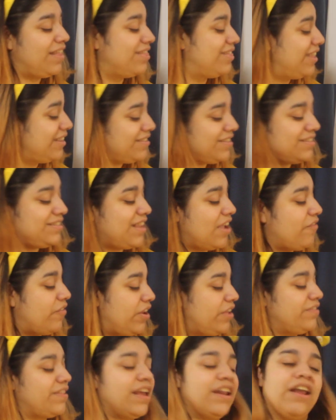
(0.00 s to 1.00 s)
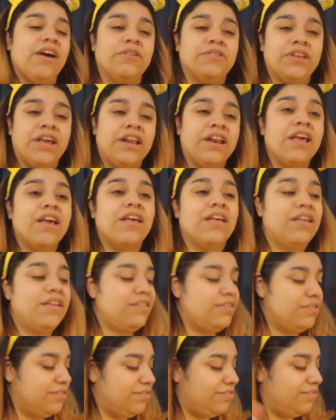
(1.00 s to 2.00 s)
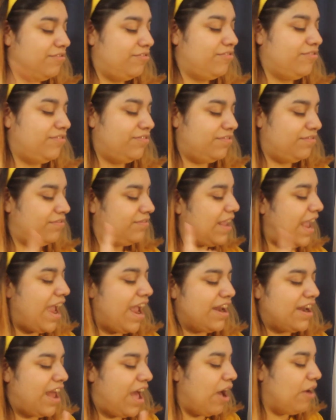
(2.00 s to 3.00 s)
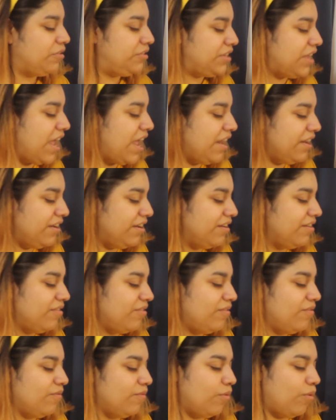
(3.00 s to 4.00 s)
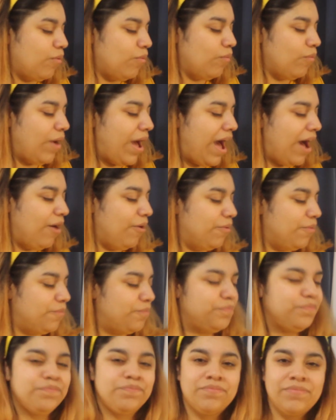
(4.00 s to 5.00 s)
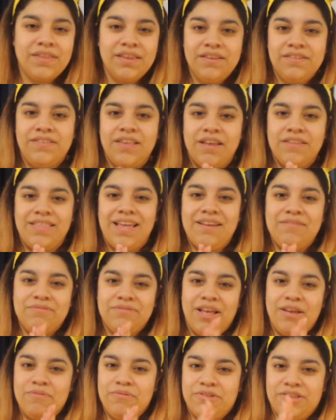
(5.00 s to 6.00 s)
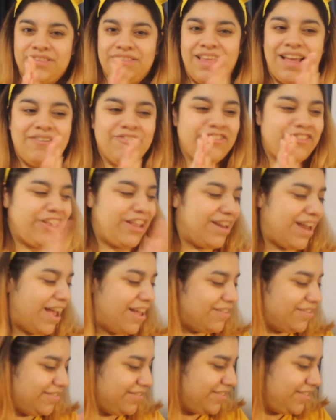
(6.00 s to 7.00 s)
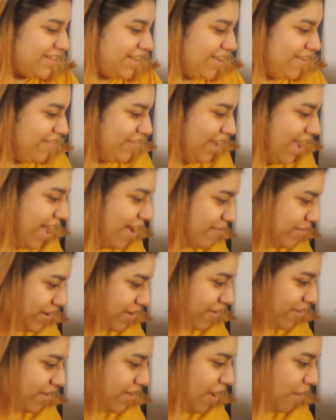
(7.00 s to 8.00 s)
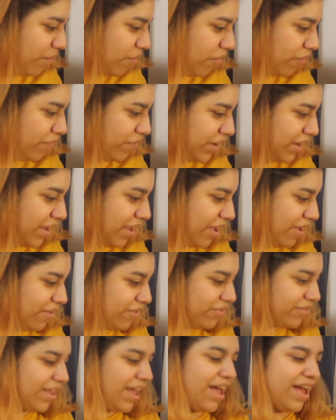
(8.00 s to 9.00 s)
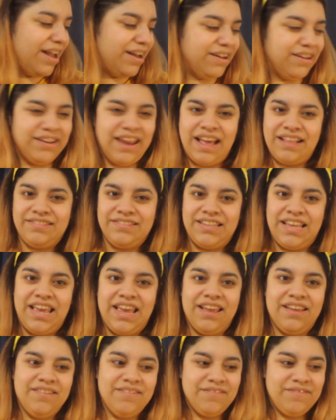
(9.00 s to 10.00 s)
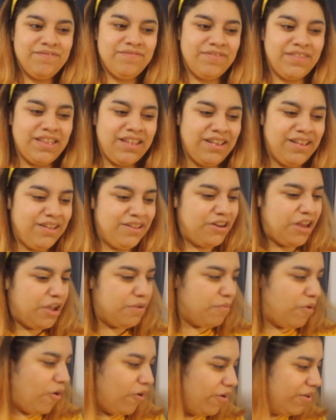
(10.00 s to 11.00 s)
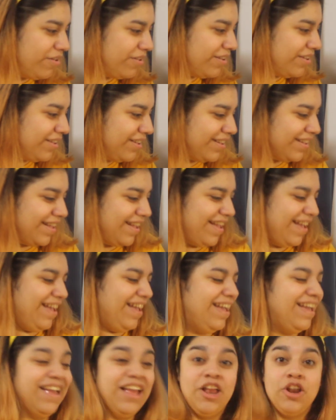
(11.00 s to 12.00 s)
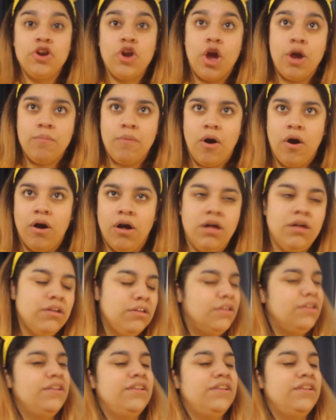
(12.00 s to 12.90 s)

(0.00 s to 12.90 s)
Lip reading: This is definitely a 10 out of 10. 10 out of 10. Wow. So that I'll say that. So yeah, we got a couple of videos, and that's it. No more. No more.